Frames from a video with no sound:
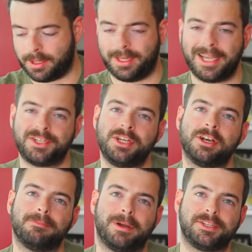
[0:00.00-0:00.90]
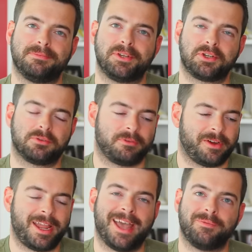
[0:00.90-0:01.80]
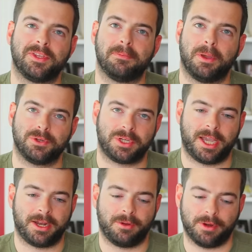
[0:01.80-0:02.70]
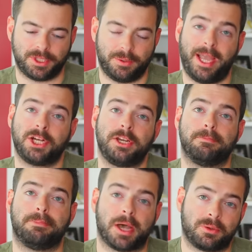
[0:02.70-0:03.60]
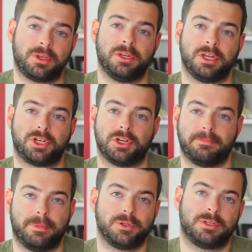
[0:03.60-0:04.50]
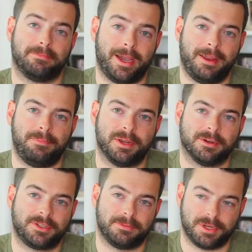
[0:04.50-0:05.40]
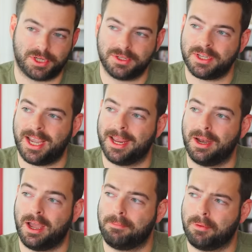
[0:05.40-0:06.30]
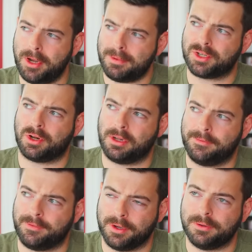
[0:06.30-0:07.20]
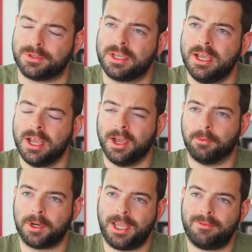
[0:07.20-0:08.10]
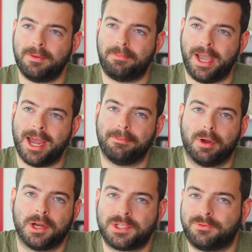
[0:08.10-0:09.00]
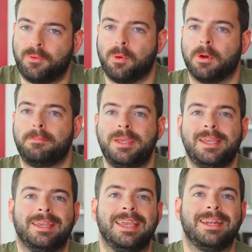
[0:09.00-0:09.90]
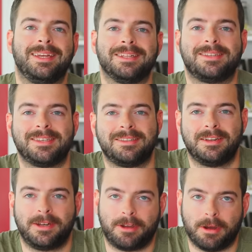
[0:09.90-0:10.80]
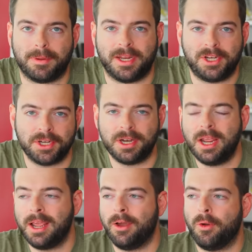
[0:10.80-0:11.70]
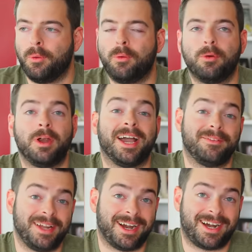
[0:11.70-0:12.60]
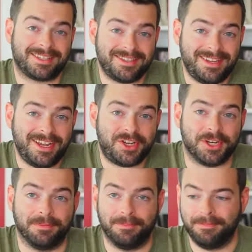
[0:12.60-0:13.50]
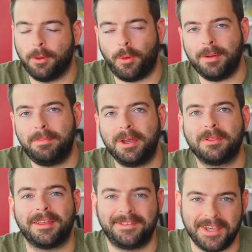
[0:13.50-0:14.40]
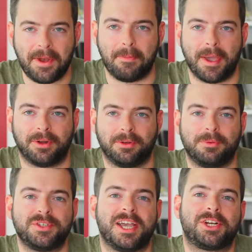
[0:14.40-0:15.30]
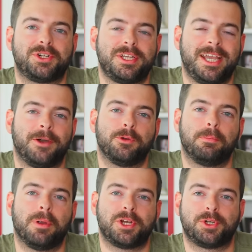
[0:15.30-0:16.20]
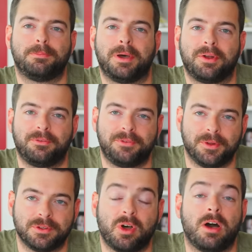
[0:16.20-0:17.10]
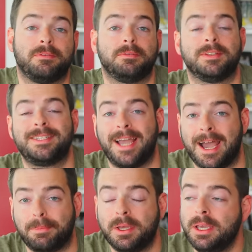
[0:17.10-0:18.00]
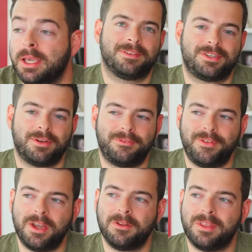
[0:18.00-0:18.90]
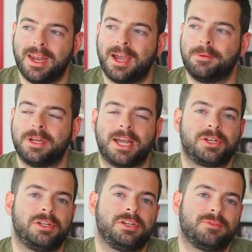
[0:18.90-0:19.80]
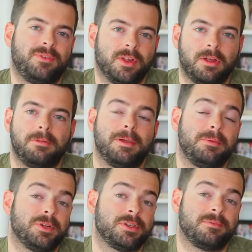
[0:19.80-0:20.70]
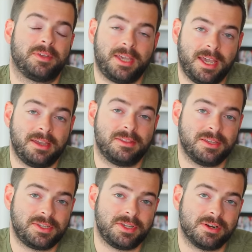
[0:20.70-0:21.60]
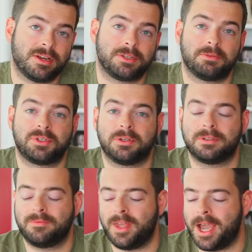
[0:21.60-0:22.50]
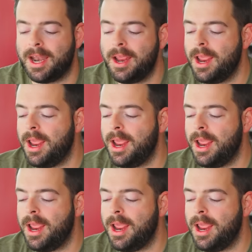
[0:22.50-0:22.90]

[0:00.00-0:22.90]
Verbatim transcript: Last year, my submissions were very heavy in the Belgian category, so I actually bottle conditioned most of my beer submissions, and pretty much all of those were given bad marks for being inconsistent in carbonation or having oxidation. The one beer that did medal was actually counter pressure bottle filled off of the tap. So I figured that I would actually just fill all of my beers off the keg this year as a result of that.